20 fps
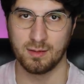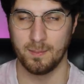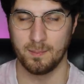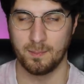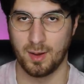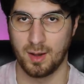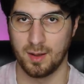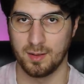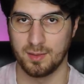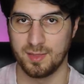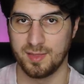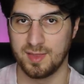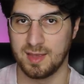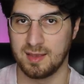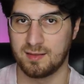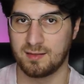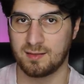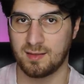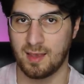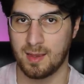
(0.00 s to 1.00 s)
but
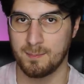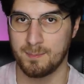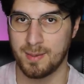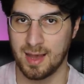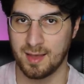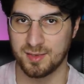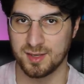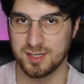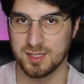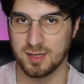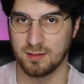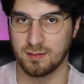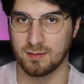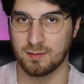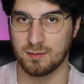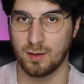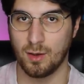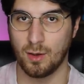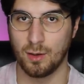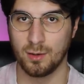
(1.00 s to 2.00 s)
these same
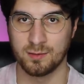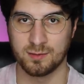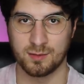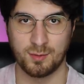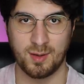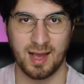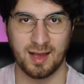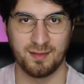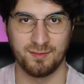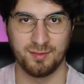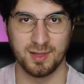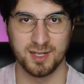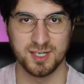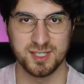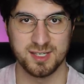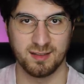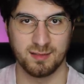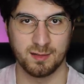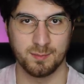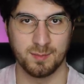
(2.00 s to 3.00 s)
pathogens also have
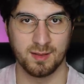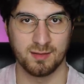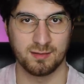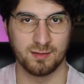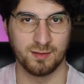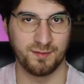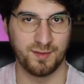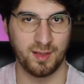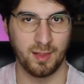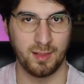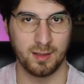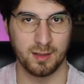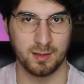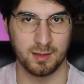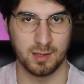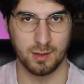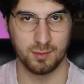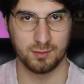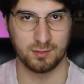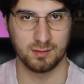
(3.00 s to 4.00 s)
legitimate civilian
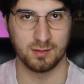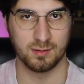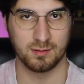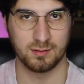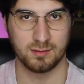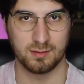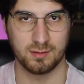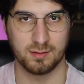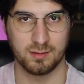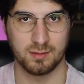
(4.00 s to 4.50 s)
uses.